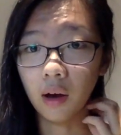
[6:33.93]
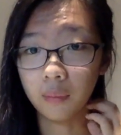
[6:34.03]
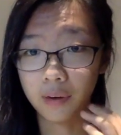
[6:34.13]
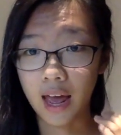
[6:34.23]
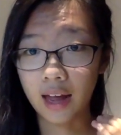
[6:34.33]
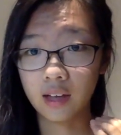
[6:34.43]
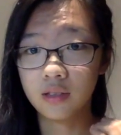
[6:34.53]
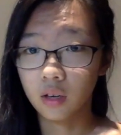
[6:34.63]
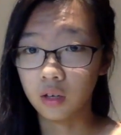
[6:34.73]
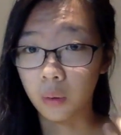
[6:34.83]
neck,
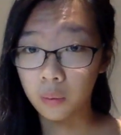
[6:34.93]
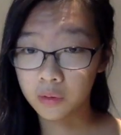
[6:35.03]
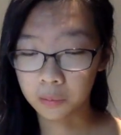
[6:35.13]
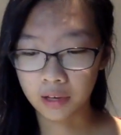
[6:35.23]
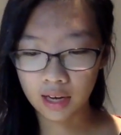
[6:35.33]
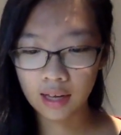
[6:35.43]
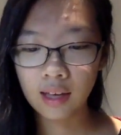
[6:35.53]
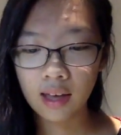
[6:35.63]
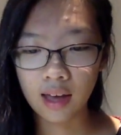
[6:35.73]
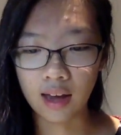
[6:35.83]
so Gawain was bleeding.
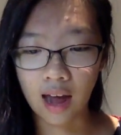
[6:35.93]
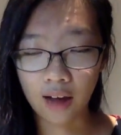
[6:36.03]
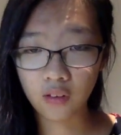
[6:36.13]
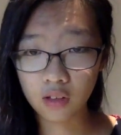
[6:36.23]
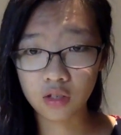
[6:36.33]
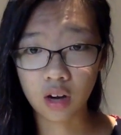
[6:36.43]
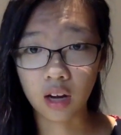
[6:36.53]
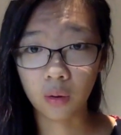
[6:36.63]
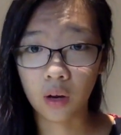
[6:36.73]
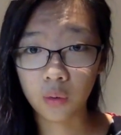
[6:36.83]
And after the
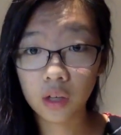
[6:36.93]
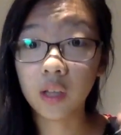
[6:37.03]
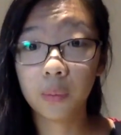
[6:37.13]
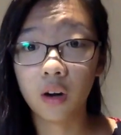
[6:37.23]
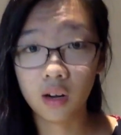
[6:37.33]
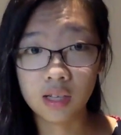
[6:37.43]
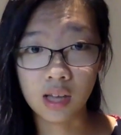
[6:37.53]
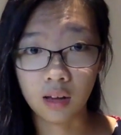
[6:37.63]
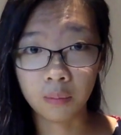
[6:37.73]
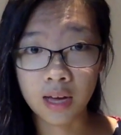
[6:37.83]
strike, Gawain quickly put on his
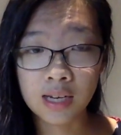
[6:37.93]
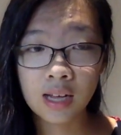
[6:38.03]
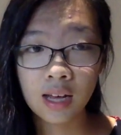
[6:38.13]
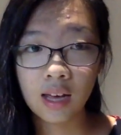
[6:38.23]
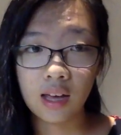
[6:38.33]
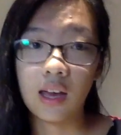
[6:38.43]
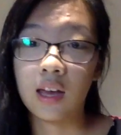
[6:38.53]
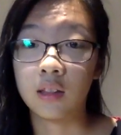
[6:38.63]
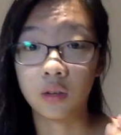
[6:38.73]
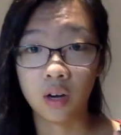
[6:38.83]
helmet,
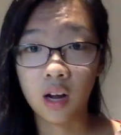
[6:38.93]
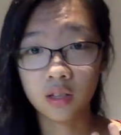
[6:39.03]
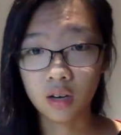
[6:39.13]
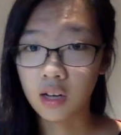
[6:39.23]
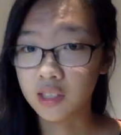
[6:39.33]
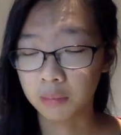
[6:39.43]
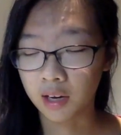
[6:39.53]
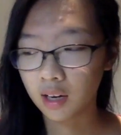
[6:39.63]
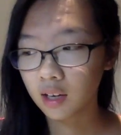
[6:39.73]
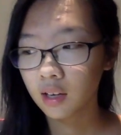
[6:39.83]
and the Green Knight started
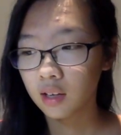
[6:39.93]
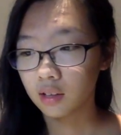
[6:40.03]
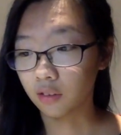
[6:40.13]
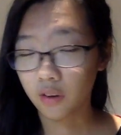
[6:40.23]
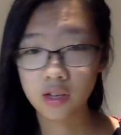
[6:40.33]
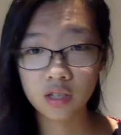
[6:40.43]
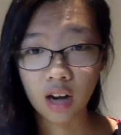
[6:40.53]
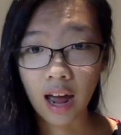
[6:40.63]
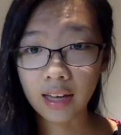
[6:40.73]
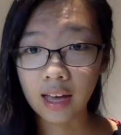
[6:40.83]
explaining. "The first
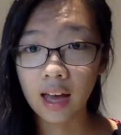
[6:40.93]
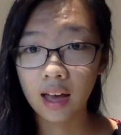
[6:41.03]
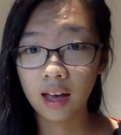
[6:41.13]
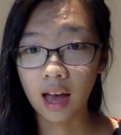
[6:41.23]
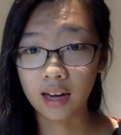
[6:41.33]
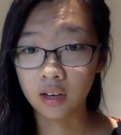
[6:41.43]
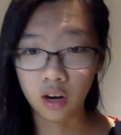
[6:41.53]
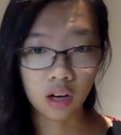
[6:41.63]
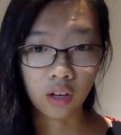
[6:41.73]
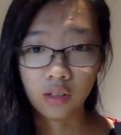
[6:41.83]
strike, I didn't
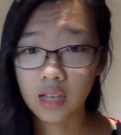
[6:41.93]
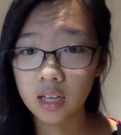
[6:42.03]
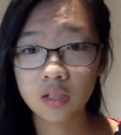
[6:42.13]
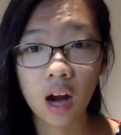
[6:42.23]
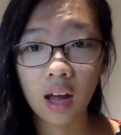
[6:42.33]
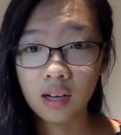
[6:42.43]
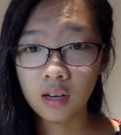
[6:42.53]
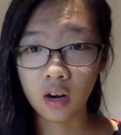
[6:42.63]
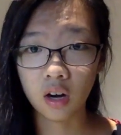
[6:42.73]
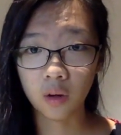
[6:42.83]
hurt you. The second strike, I
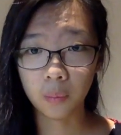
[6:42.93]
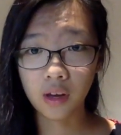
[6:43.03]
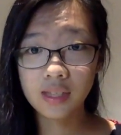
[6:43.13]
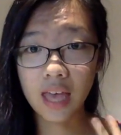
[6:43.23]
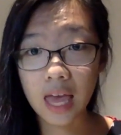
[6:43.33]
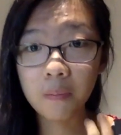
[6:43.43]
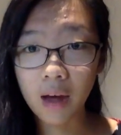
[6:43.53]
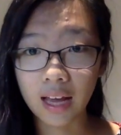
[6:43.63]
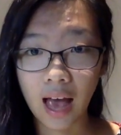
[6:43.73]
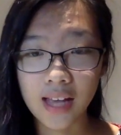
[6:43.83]
didn't hurt you, because in
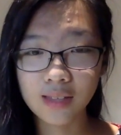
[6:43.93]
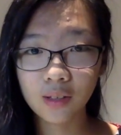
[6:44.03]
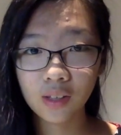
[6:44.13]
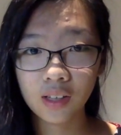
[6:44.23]
my castle."